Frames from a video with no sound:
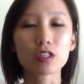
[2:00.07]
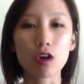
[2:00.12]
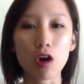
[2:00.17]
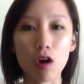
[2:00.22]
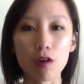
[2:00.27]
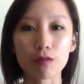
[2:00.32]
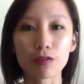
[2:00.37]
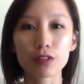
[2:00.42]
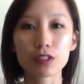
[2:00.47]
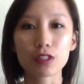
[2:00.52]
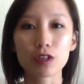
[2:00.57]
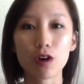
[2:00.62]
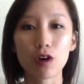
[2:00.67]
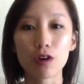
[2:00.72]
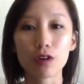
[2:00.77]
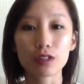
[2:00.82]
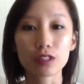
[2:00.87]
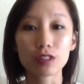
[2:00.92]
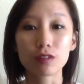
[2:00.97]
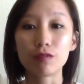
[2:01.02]
conference
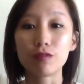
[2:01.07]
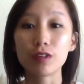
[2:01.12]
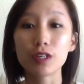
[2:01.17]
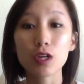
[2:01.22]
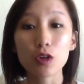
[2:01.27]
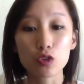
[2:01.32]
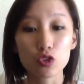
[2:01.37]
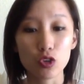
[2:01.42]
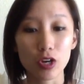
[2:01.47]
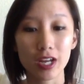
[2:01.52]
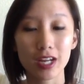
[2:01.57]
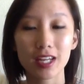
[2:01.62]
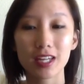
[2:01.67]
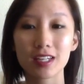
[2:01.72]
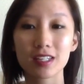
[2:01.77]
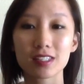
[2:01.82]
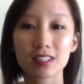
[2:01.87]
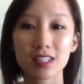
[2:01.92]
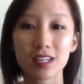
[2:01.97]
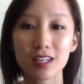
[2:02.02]
calls, video
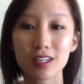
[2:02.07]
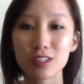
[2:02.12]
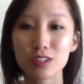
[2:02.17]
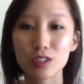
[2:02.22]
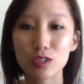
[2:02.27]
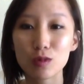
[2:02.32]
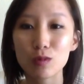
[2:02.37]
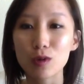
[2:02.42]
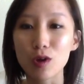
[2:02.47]
trainings, Zoom